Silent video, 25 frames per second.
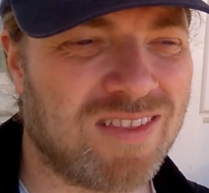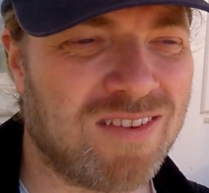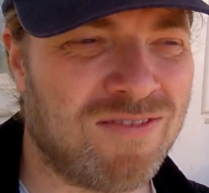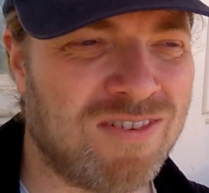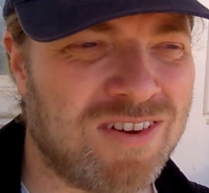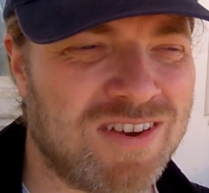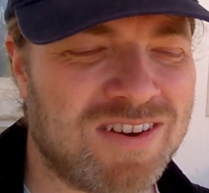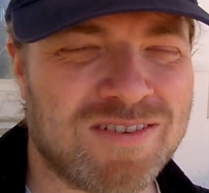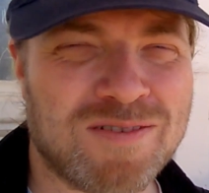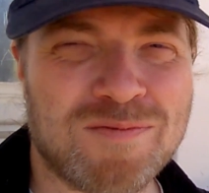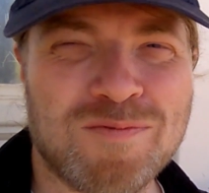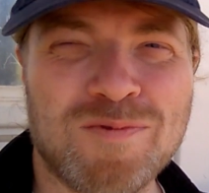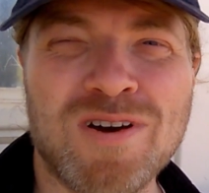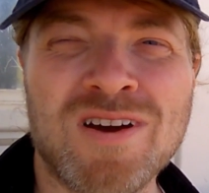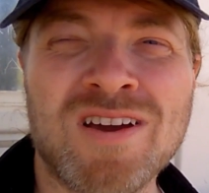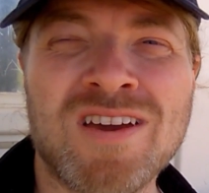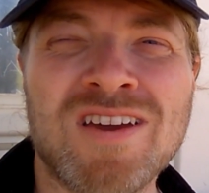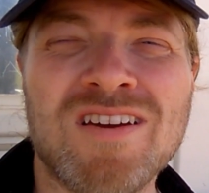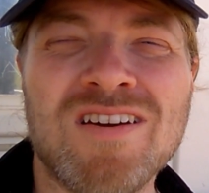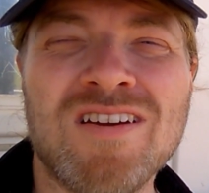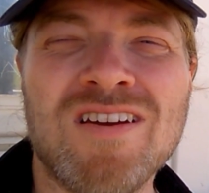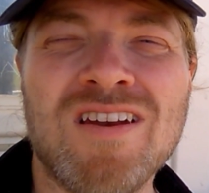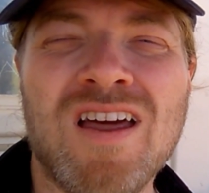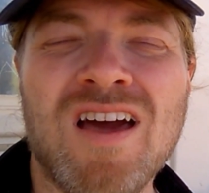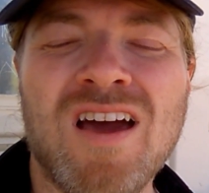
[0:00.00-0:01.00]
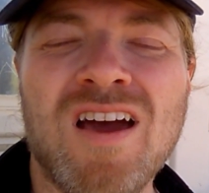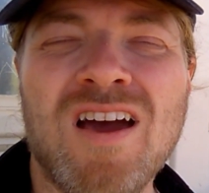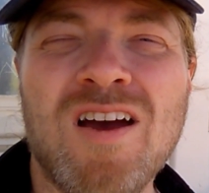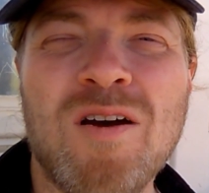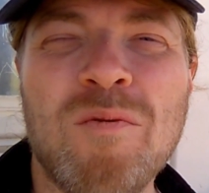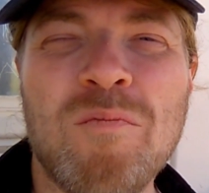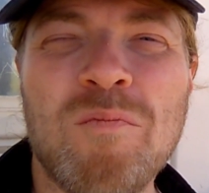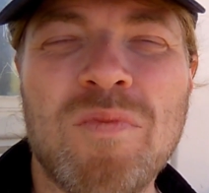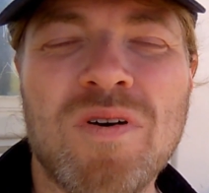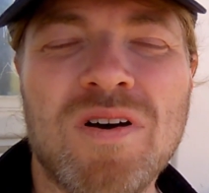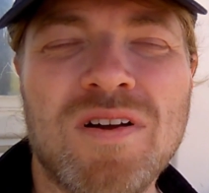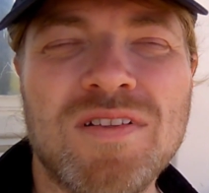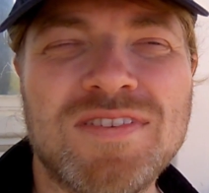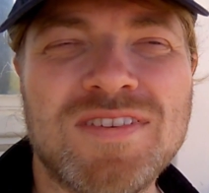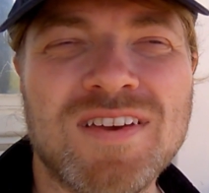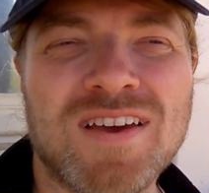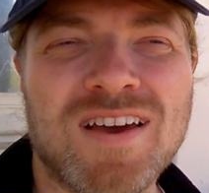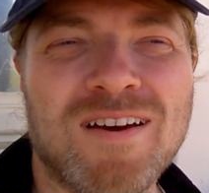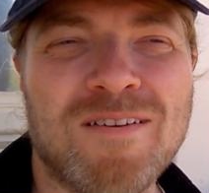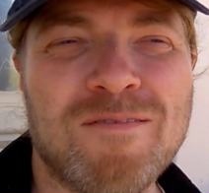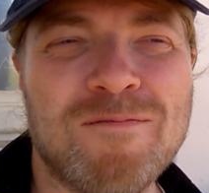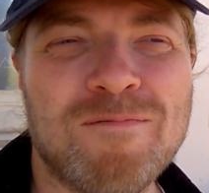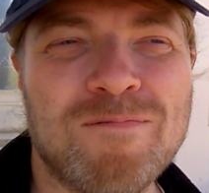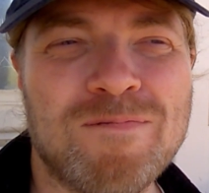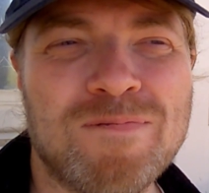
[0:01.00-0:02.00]
feature I'm working on. But
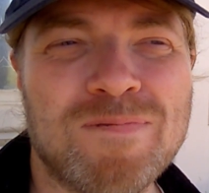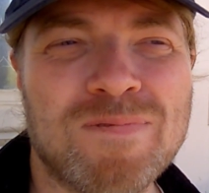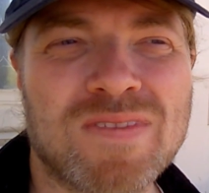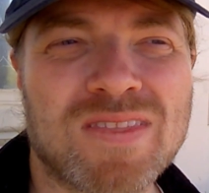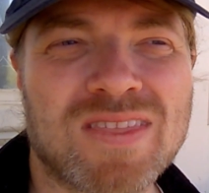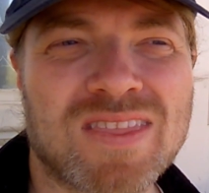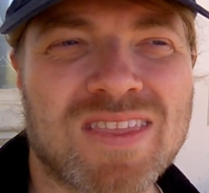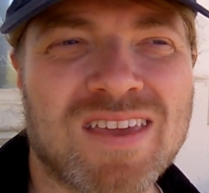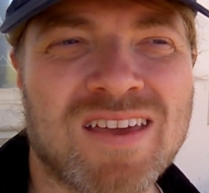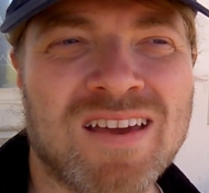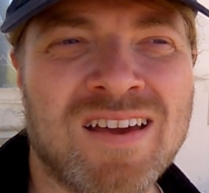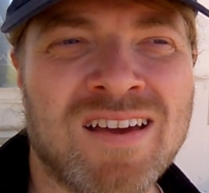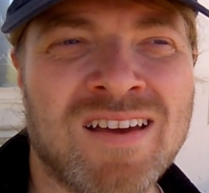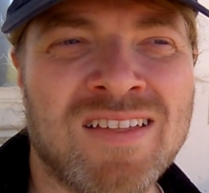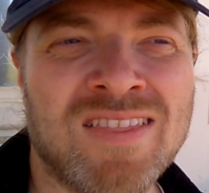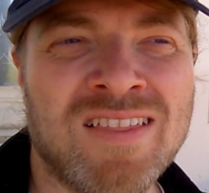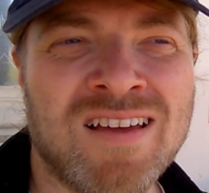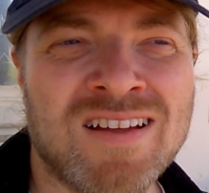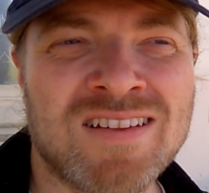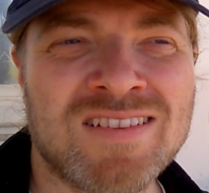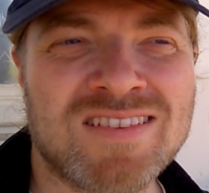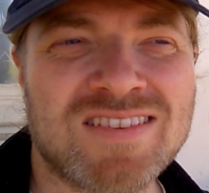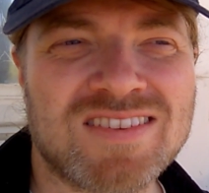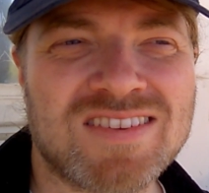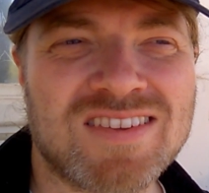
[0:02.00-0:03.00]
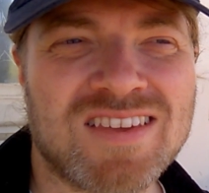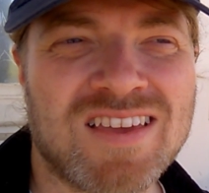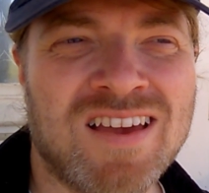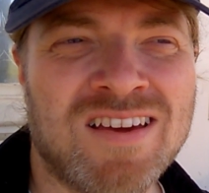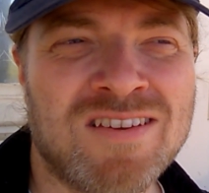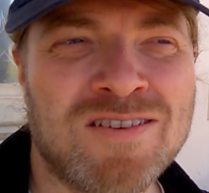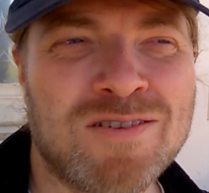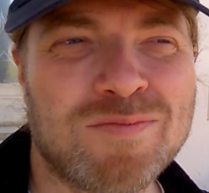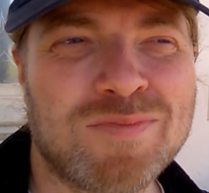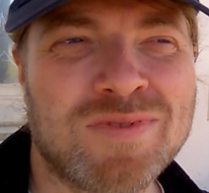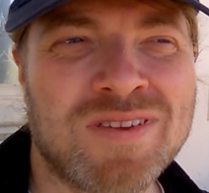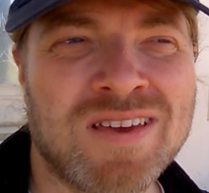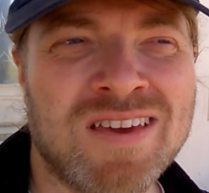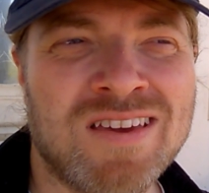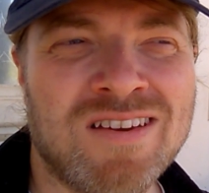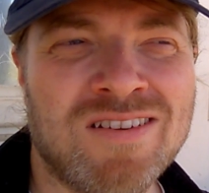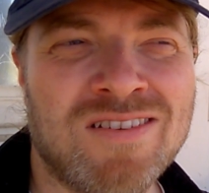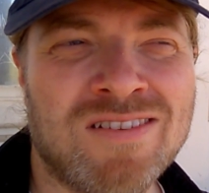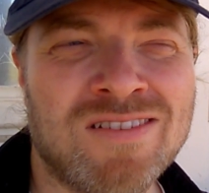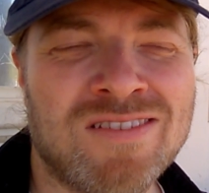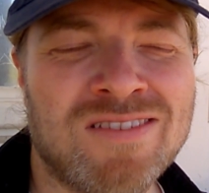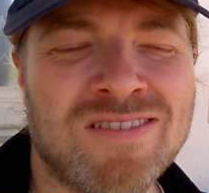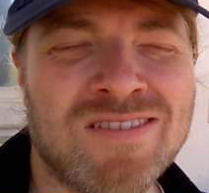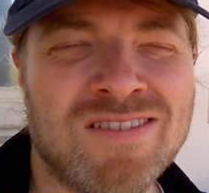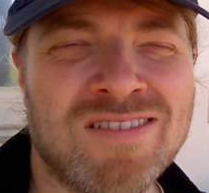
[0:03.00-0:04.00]
that's an update
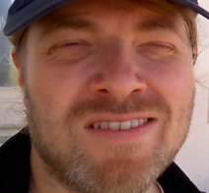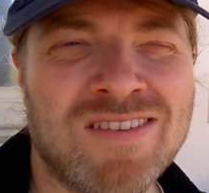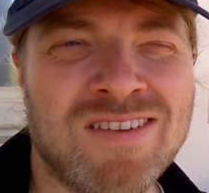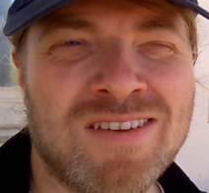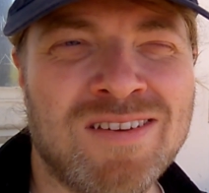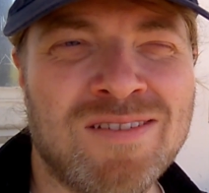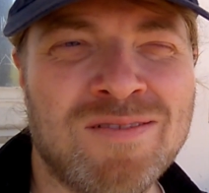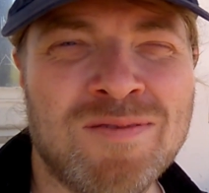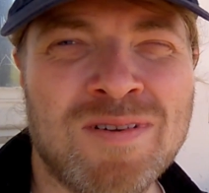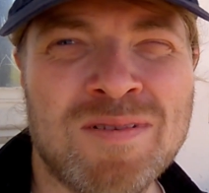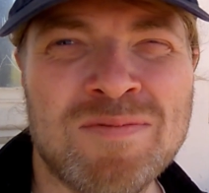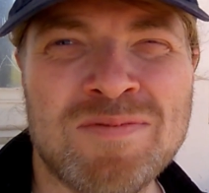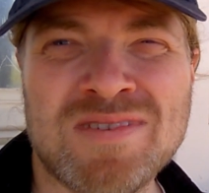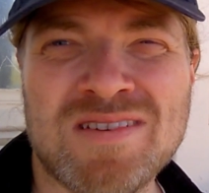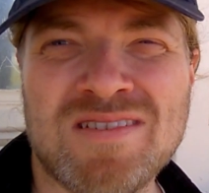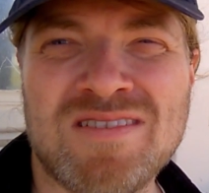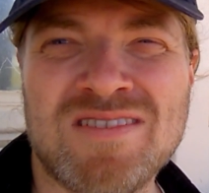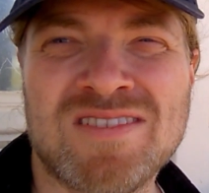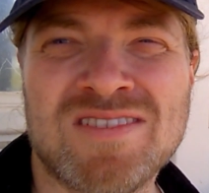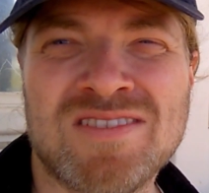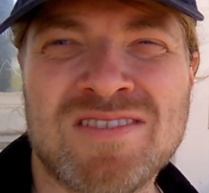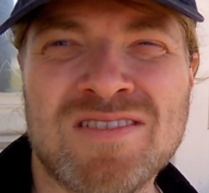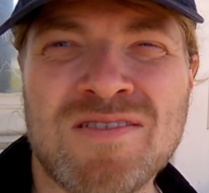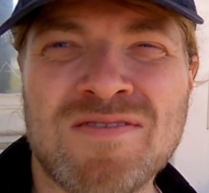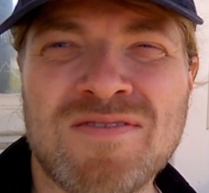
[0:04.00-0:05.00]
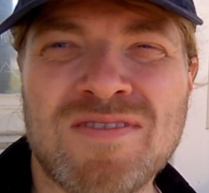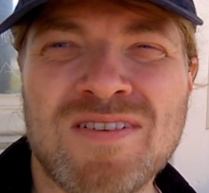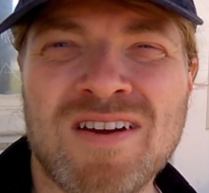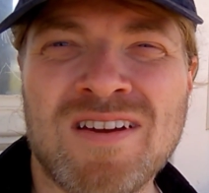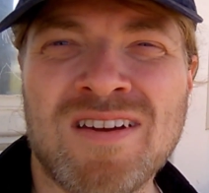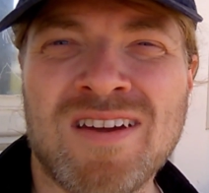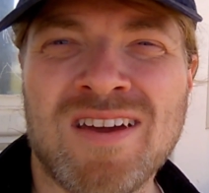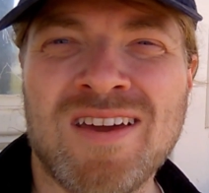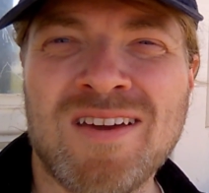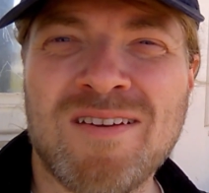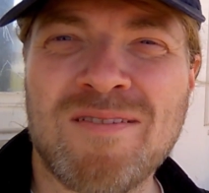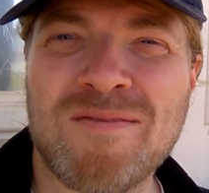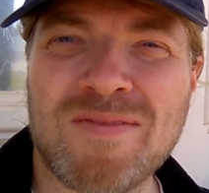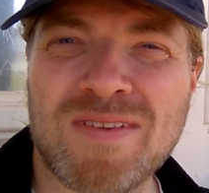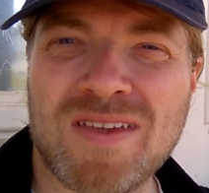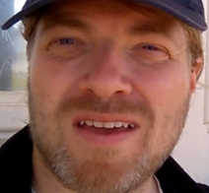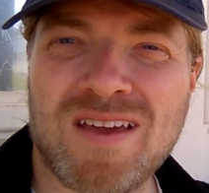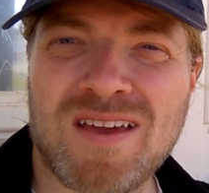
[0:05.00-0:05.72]
on the web series and stuff. Okay.